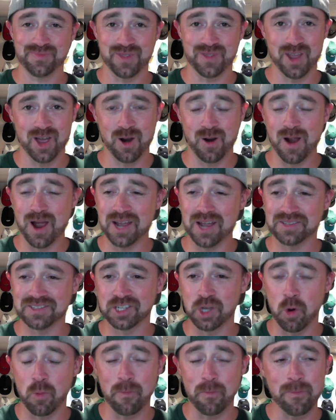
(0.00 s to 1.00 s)
All right,
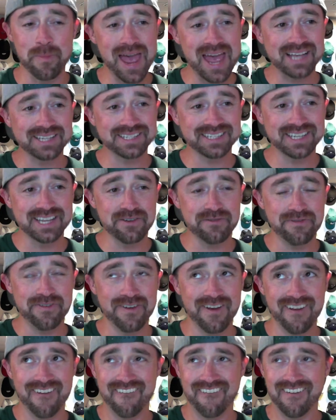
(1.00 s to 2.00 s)
so massive
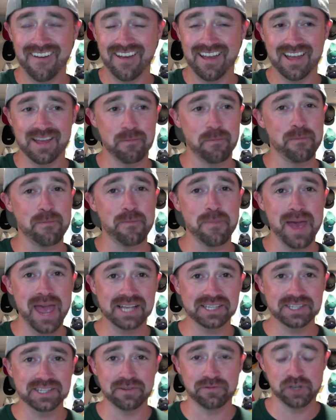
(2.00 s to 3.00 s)

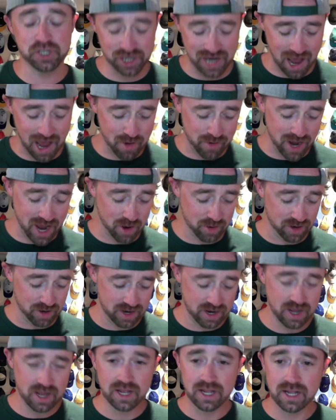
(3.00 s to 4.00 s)
massive shout out
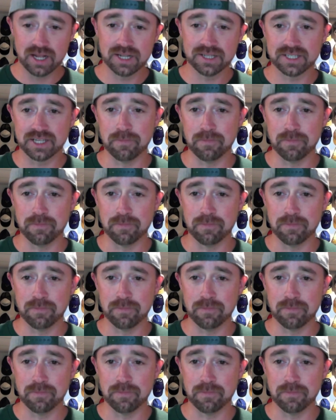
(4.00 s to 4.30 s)
to